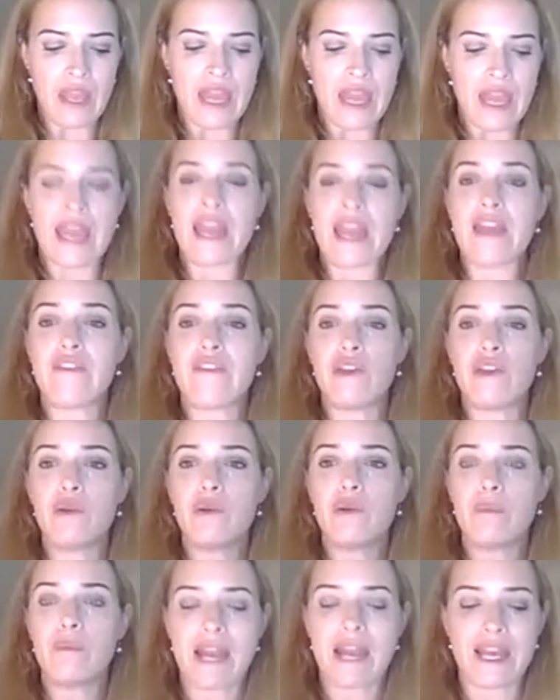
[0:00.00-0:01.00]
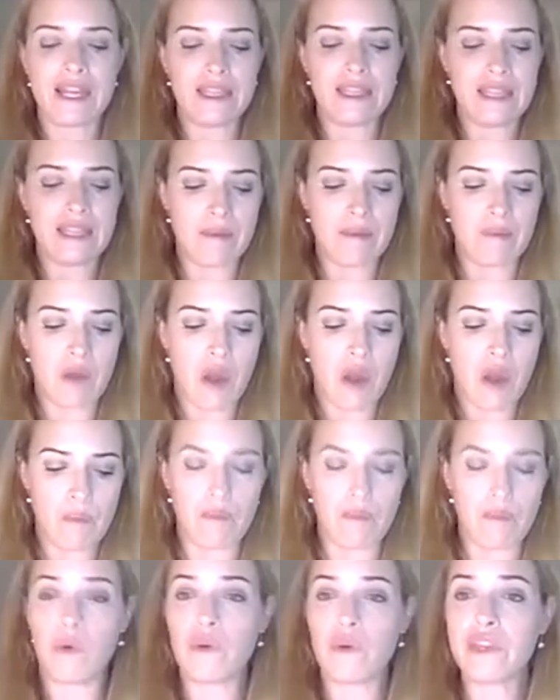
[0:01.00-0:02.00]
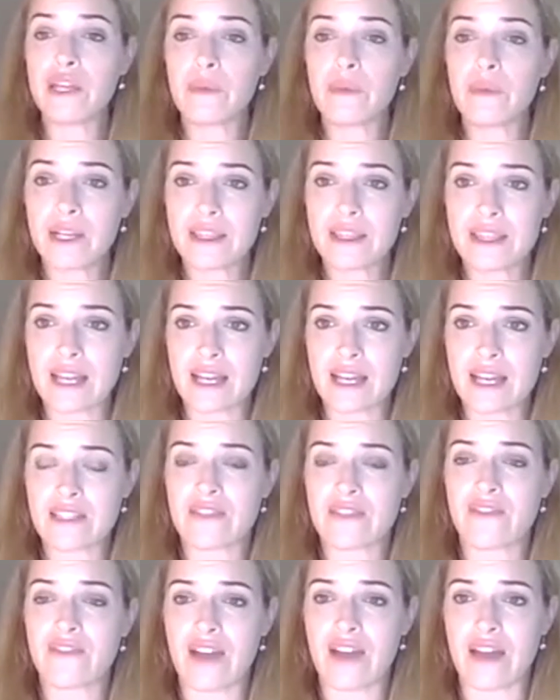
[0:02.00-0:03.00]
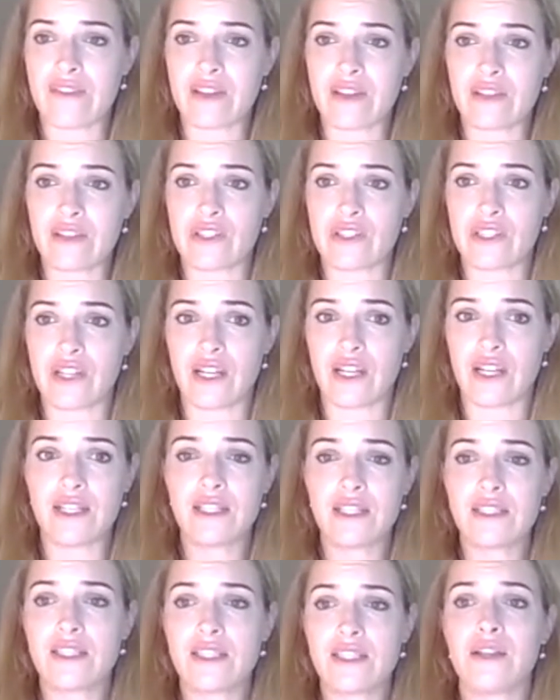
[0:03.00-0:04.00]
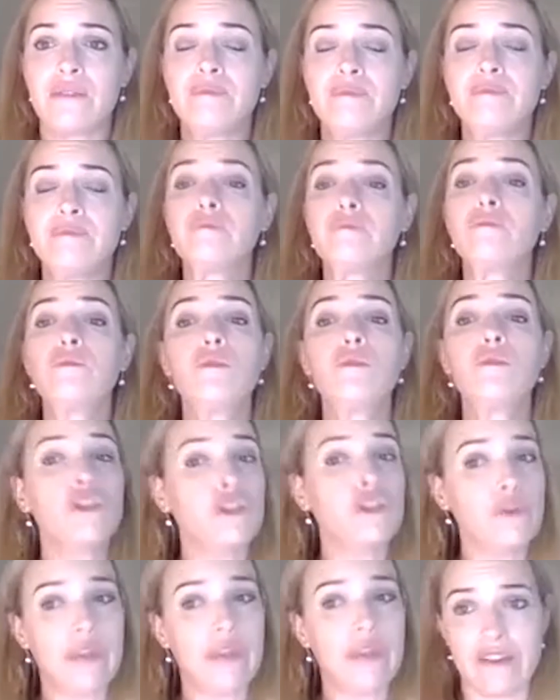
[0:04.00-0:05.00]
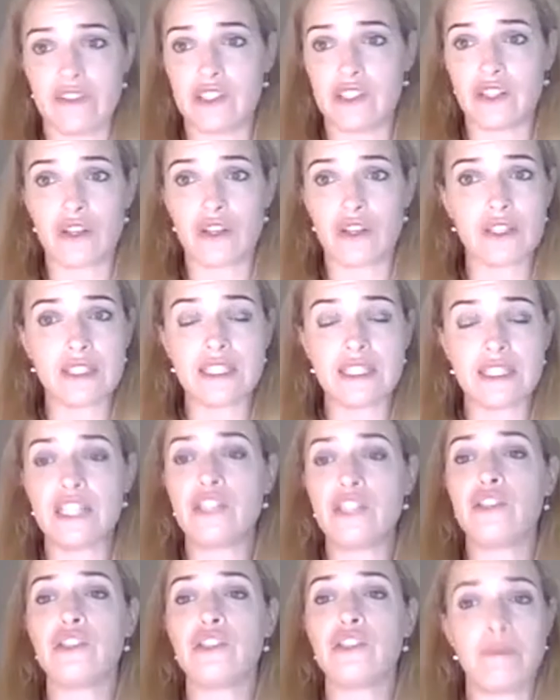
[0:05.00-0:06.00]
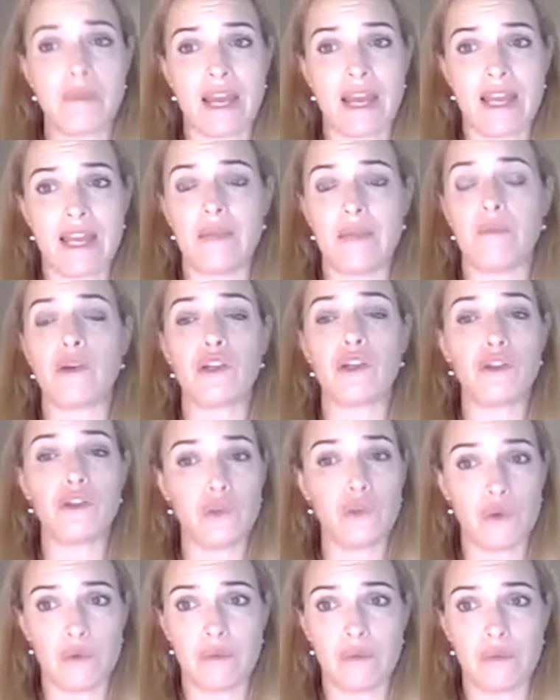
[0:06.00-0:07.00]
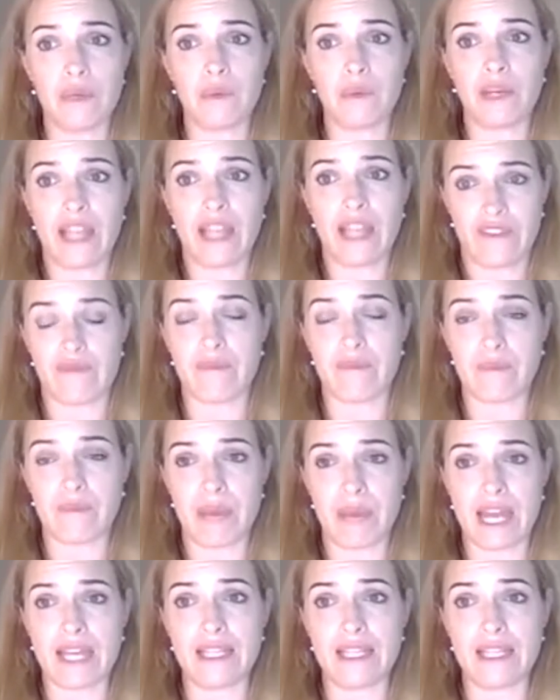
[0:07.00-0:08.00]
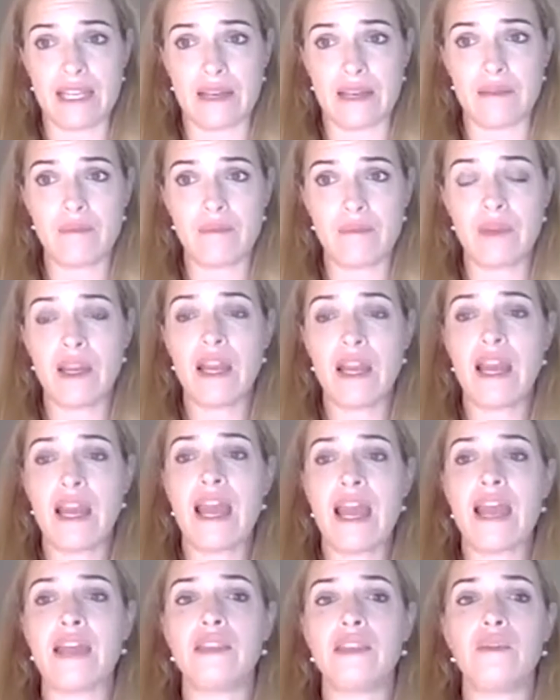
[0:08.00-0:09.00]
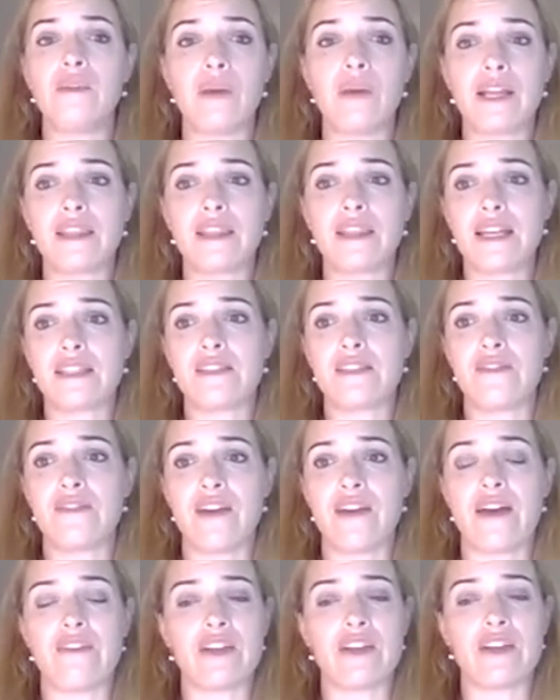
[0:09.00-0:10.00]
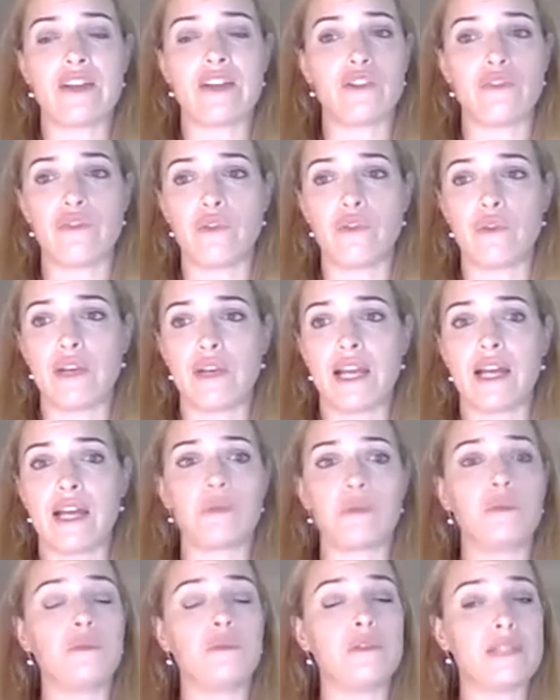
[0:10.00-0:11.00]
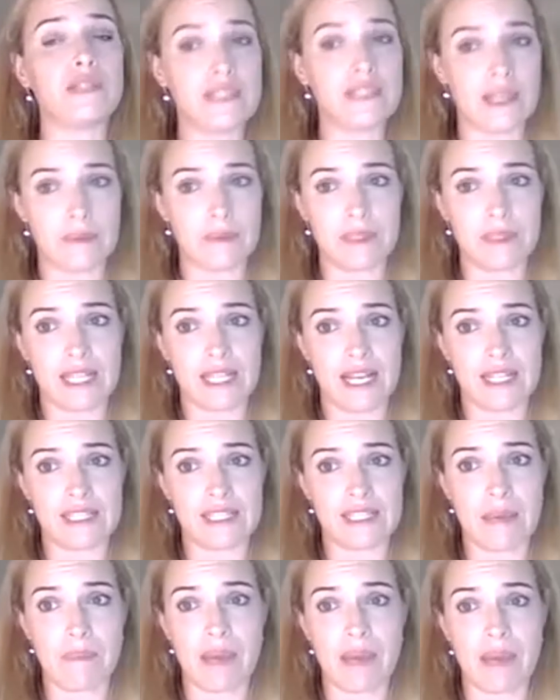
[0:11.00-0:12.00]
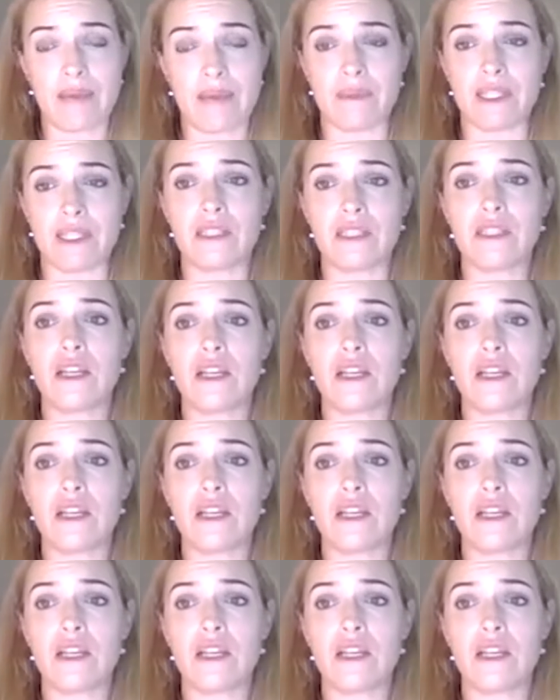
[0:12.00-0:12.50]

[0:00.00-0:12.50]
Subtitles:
If you were paying them more than $1,500, you have to continue to pay them what you normally would have paid them, and the $1,500 a fortnight will subsidize that payment.